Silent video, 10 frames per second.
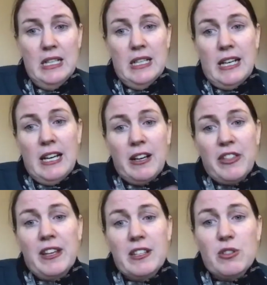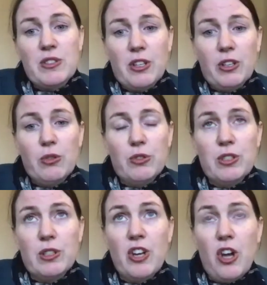I think it's also good
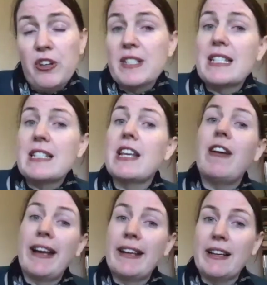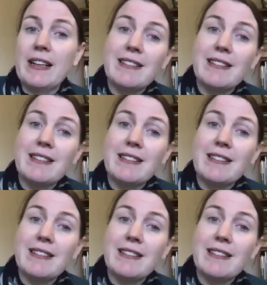to notice, is there anger?